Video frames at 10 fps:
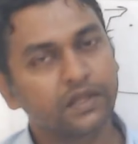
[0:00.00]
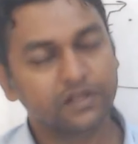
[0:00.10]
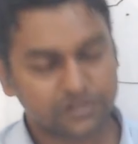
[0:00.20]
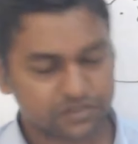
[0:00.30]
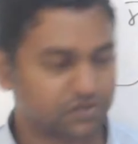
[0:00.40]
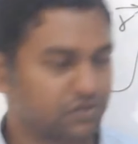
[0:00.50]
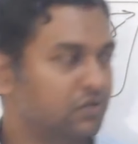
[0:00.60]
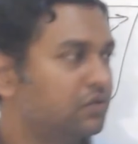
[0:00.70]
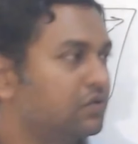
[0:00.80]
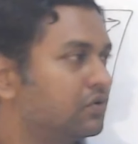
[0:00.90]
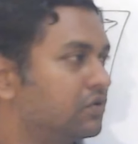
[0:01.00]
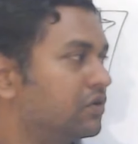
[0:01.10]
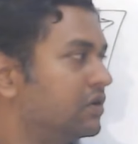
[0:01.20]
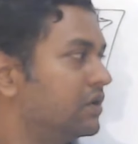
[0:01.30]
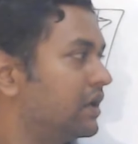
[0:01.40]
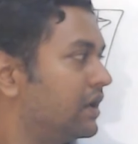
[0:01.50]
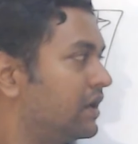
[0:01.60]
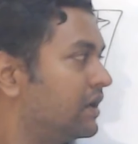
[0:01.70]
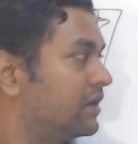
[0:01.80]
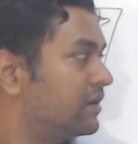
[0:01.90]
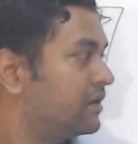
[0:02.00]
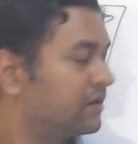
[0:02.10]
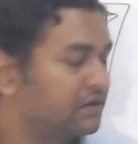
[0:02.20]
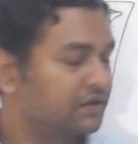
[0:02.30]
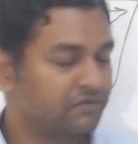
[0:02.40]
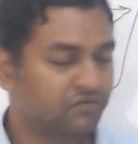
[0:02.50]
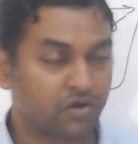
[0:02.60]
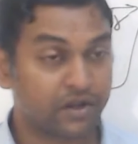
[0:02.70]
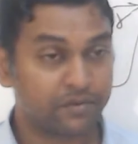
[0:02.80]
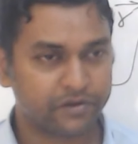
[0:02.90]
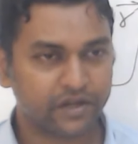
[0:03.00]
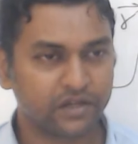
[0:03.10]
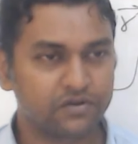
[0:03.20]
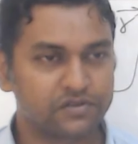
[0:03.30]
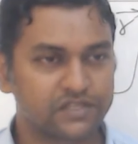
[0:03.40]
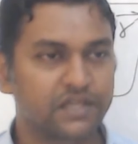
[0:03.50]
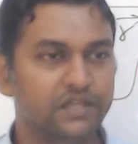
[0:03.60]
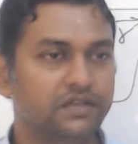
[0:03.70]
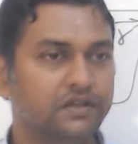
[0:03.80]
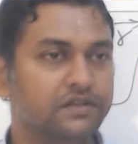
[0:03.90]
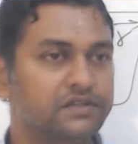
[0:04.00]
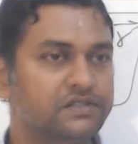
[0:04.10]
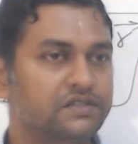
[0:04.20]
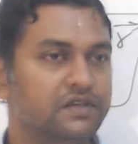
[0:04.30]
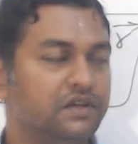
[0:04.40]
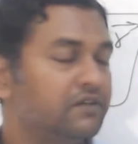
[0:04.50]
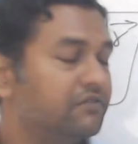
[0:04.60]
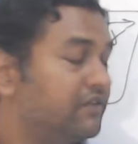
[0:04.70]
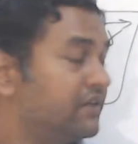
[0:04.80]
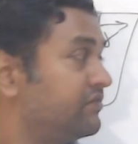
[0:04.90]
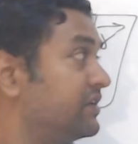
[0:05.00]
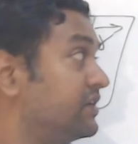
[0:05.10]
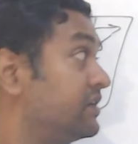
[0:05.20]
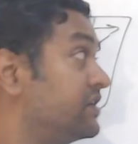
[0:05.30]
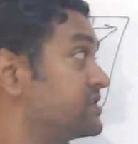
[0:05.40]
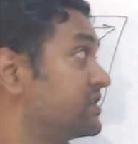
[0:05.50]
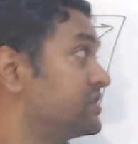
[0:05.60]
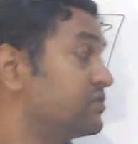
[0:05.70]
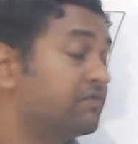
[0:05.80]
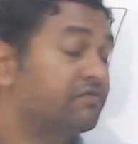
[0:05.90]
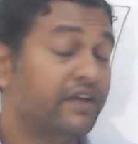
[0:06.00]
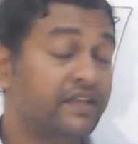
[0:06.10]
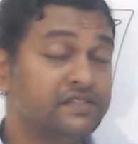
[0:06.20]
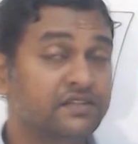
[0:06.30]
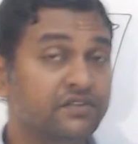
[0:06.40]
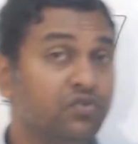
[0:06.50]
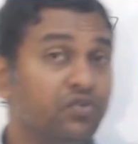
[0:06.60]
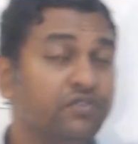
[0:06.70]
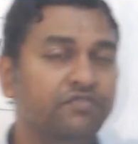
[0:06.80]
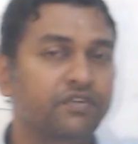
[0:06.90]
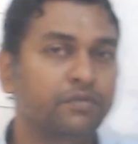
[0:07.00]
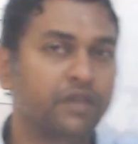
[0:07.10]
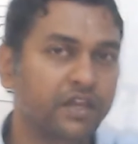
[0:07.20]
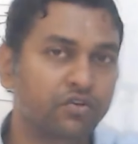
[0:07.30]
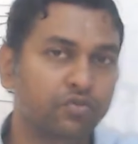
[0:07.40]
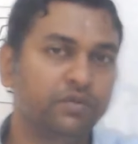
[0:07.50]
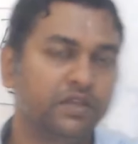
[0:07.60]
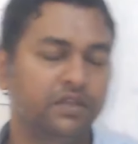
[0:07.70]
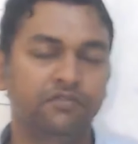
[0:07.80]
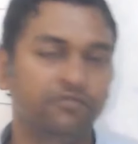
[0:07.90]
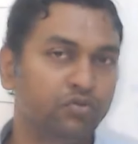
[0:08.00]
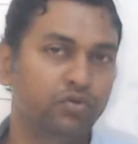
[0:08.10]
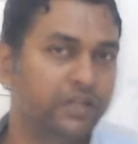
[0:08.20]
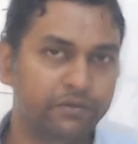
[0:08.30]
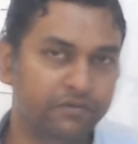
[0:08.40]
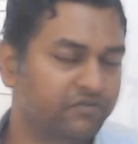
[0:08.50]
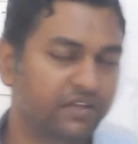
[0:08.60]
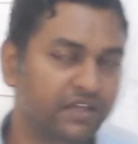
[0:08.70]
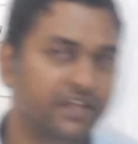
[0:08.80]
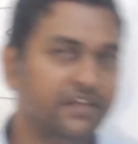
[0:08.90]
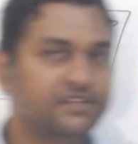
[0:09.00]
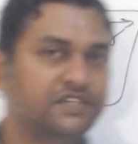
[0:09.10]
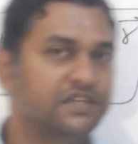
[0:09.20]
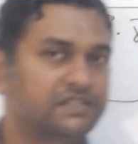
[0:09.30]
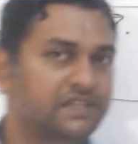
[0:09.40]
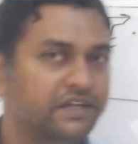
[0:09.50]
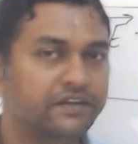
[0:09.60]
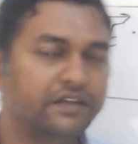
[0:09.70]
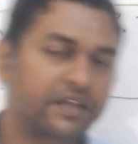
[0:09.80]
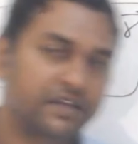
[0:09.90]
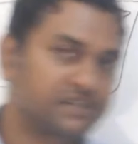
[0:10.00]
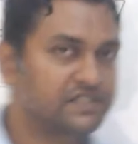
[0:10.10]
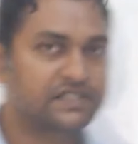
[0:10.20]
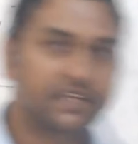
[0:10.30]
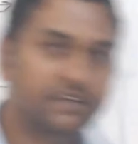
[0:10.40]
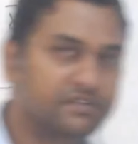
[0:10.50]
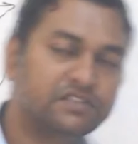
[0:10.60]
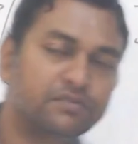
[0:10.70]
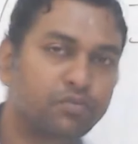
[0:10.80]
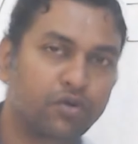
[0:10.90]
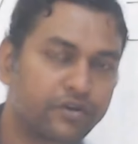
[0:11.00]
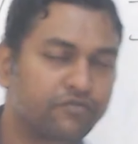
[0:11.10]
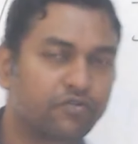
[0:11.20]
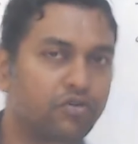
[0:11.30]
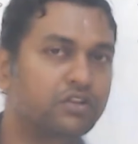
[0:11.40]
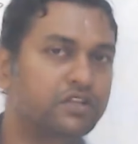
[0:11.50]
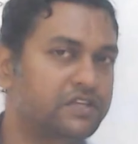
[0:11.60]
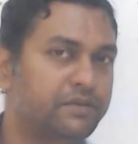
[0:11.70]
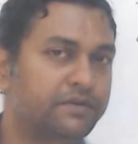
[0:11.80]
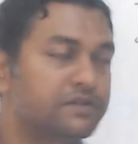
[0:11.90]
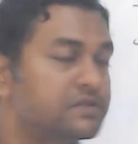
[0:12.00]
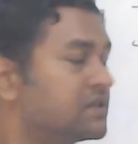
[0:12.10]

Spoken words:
So what I'm trying to say here is, when we discuss of why is it going from A to B, if you leave energy aside, energy is anyways important for all the chapters.